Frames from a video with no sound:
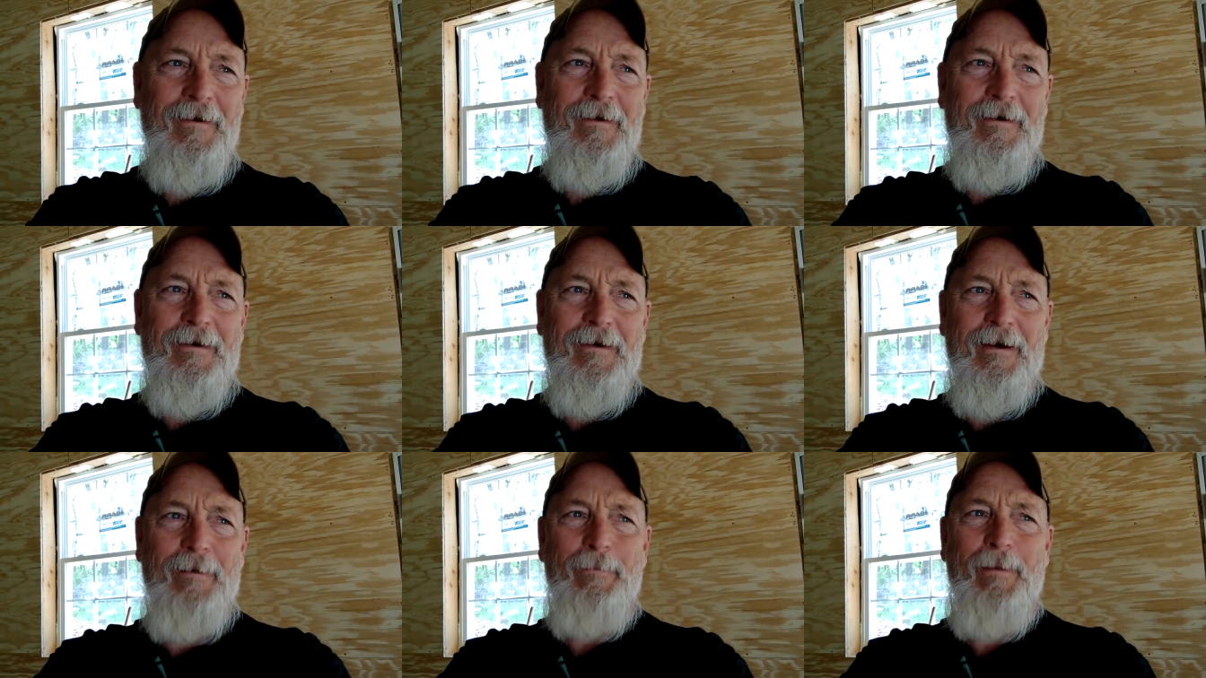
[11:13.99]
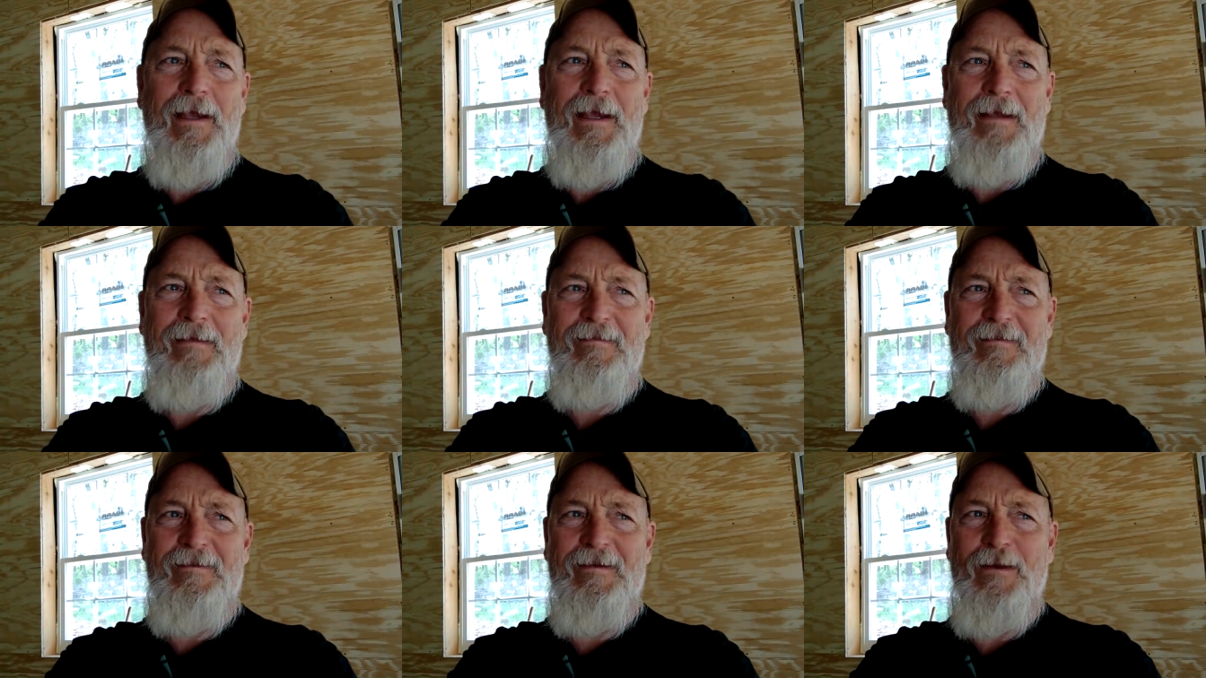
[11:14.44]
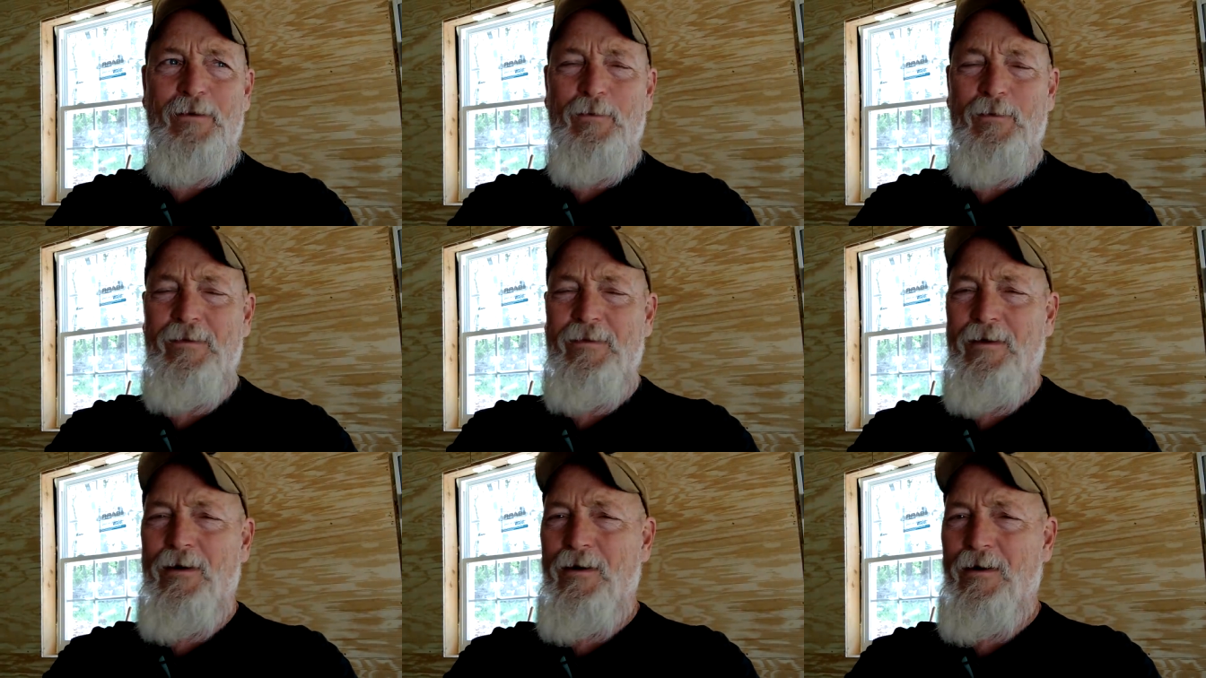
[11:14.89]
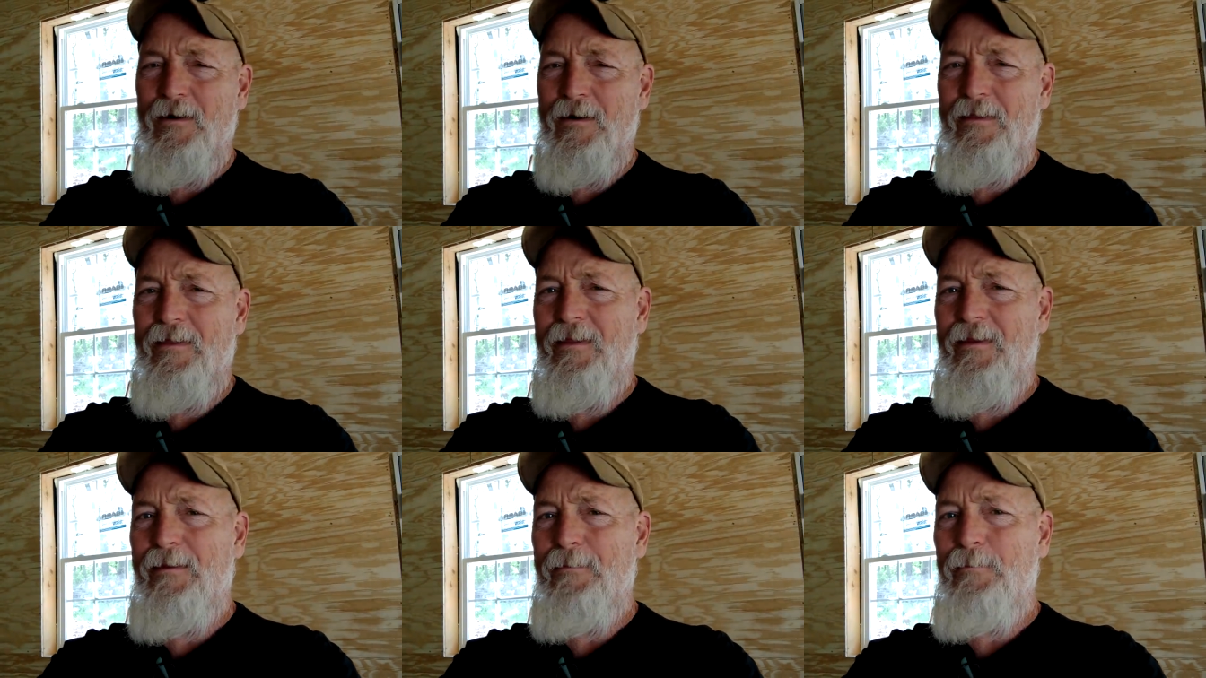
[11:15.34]
Uh, I may stick with the ark
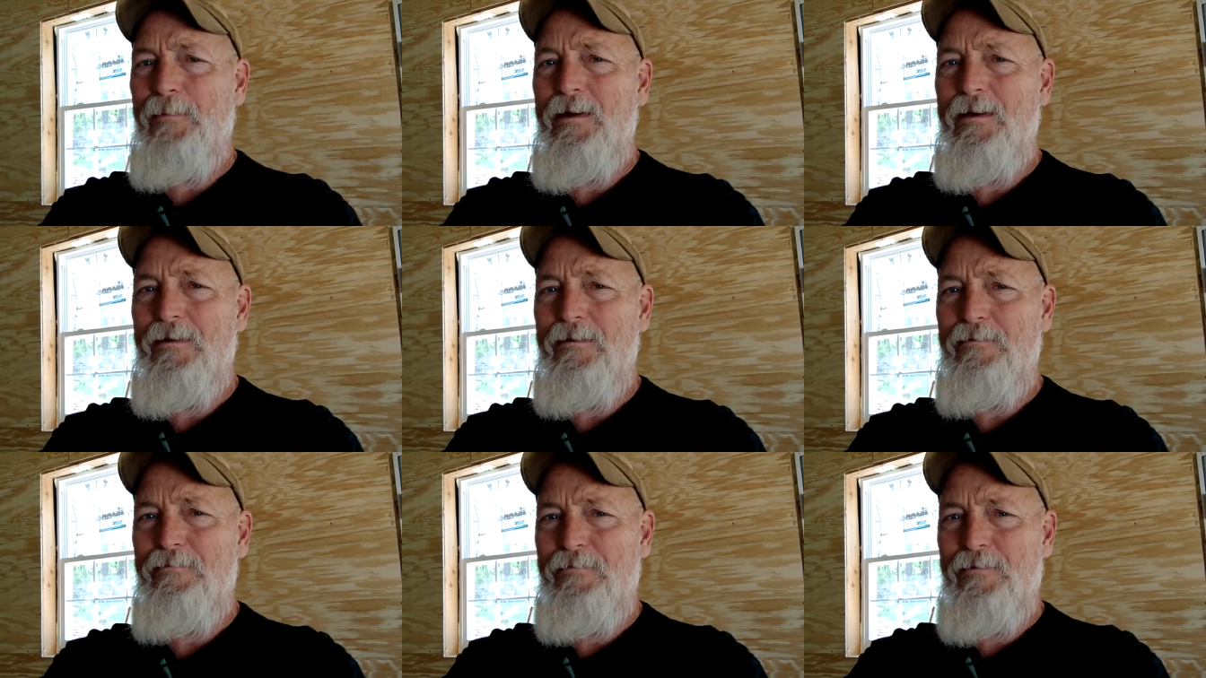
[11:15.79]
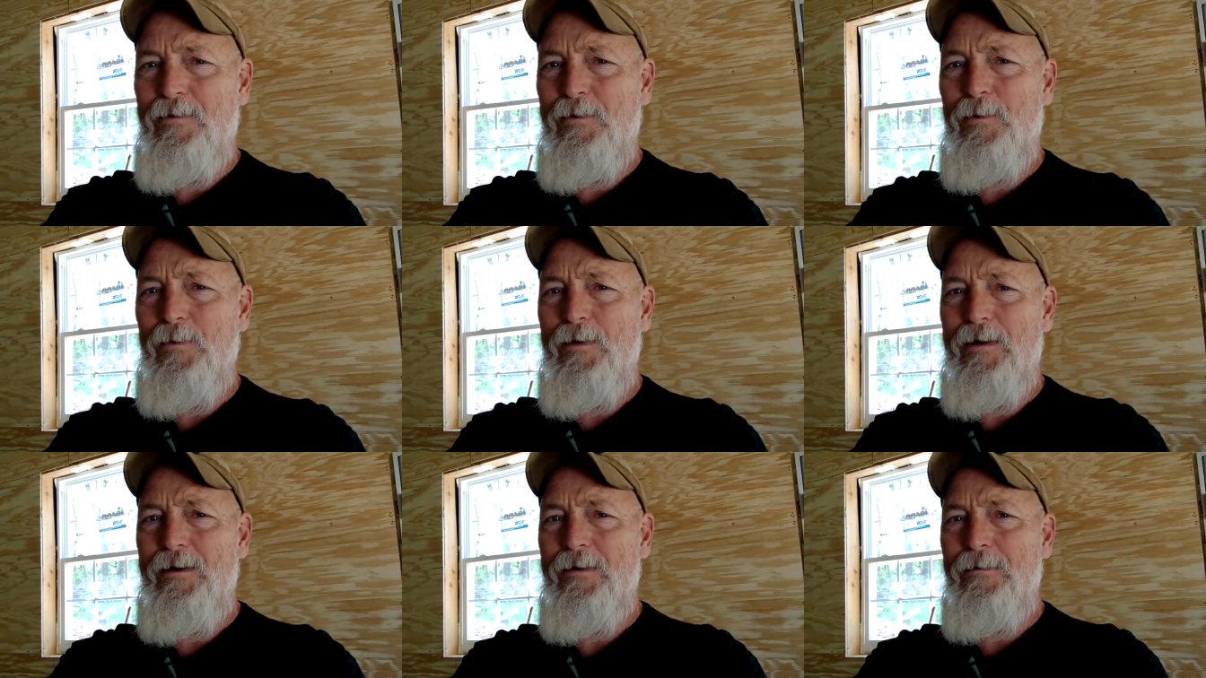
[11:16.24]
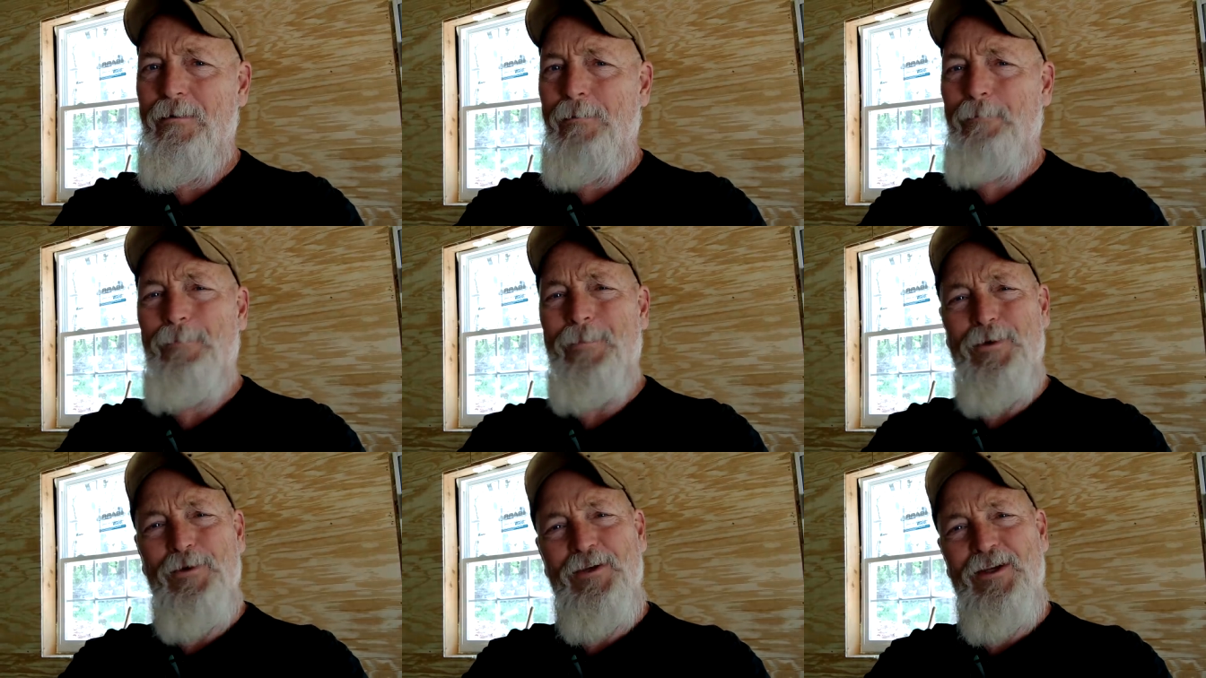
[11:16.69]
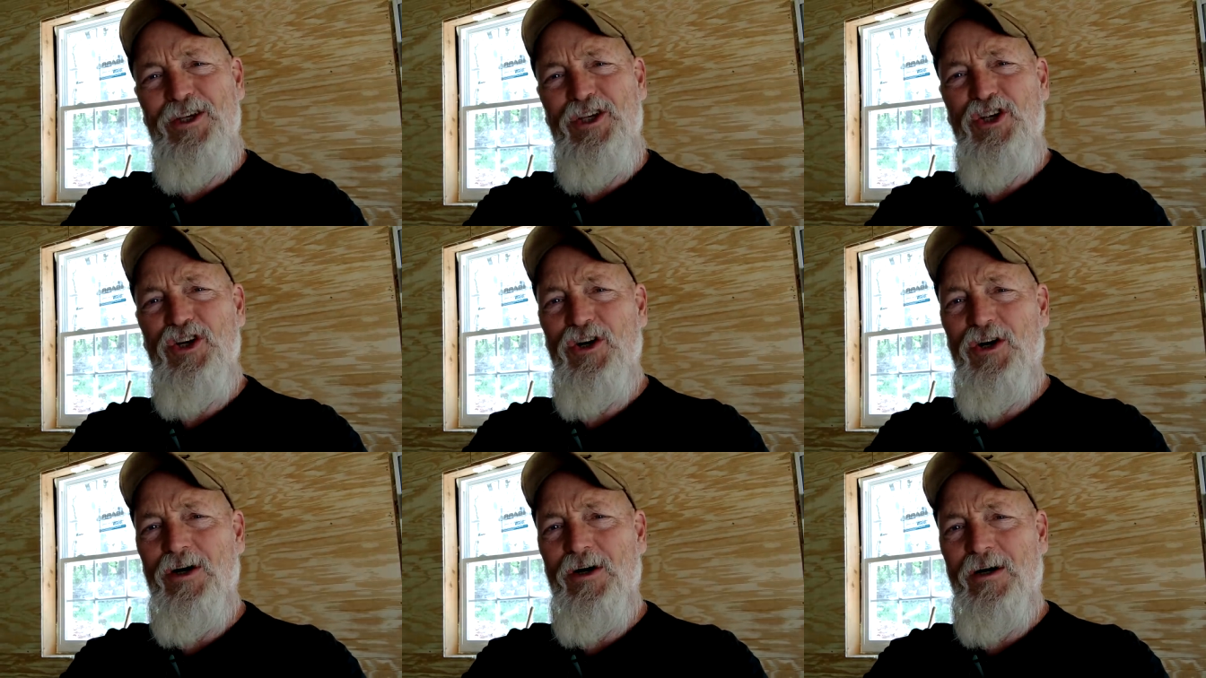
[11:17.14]
theme for a while, building
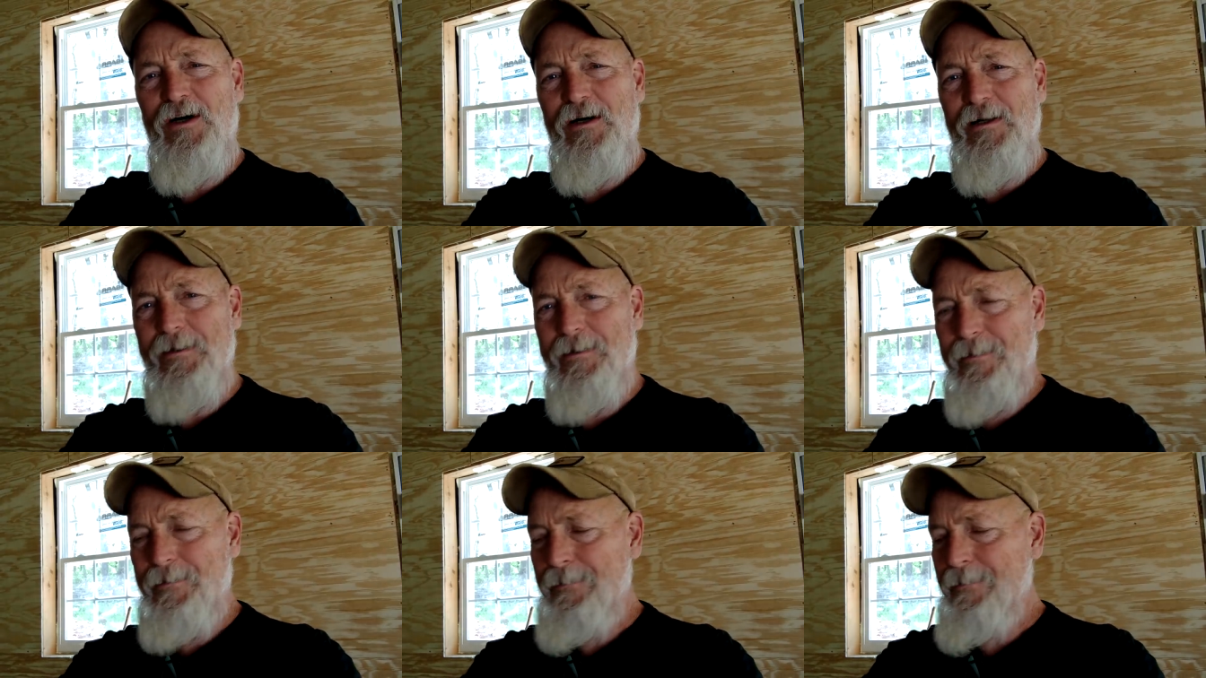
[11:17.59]
your ark.